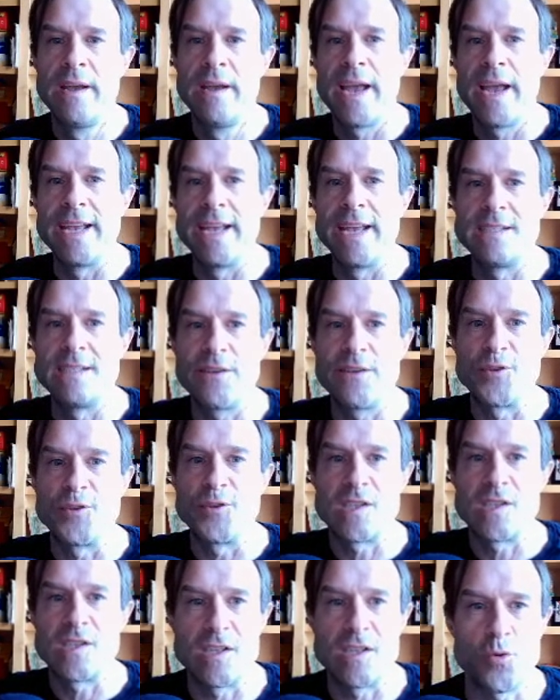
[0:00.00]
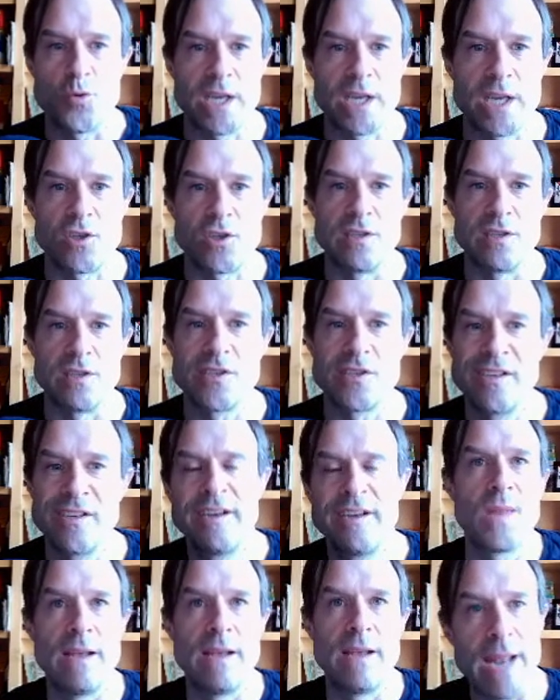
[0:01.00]
and different situations,
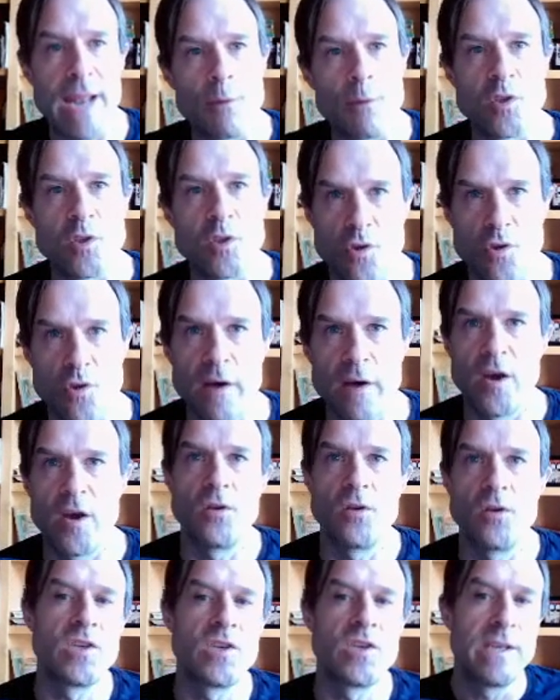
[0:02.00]
and then I would draw those,